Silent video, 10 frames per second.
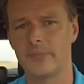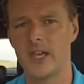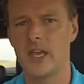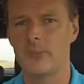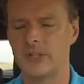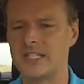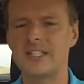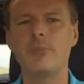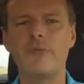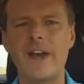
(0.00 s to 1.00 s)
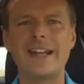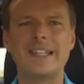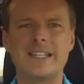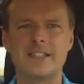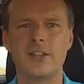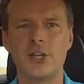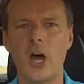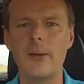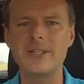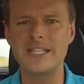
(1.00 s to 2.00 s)
But the simple fact is that the
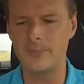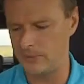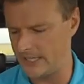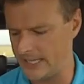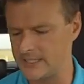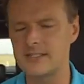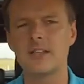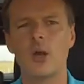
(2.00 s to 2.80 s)
knob is in a place